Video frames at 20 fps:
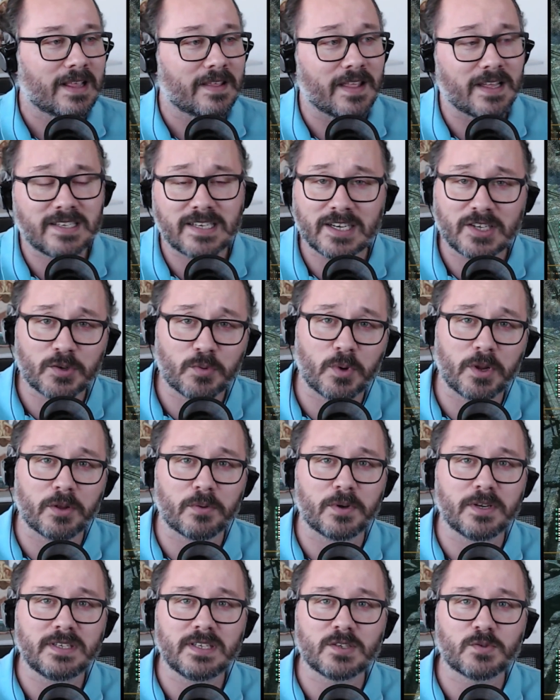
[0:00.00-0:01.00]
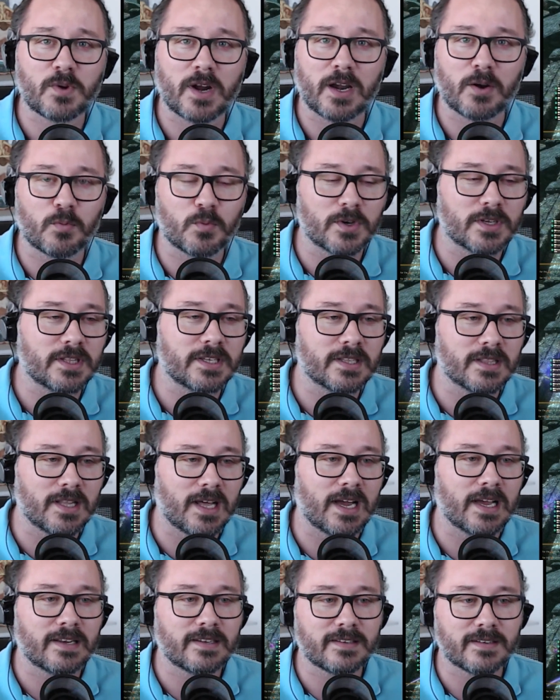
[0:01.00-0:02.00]
That's actually one of the reasons why I really
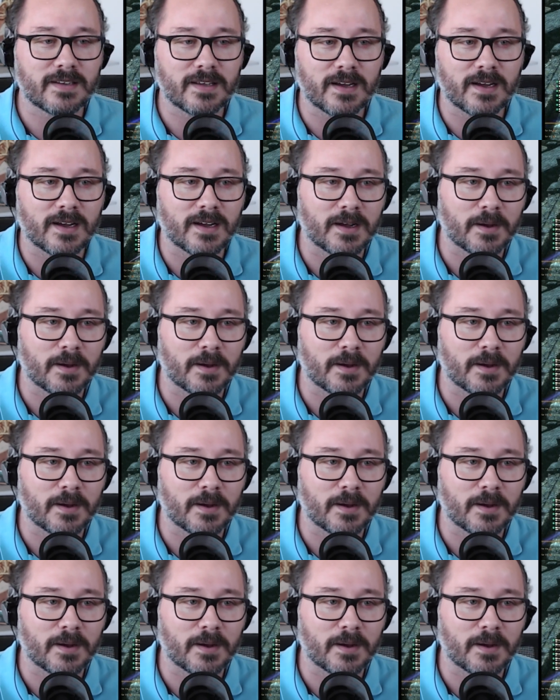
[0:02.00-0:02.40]
liked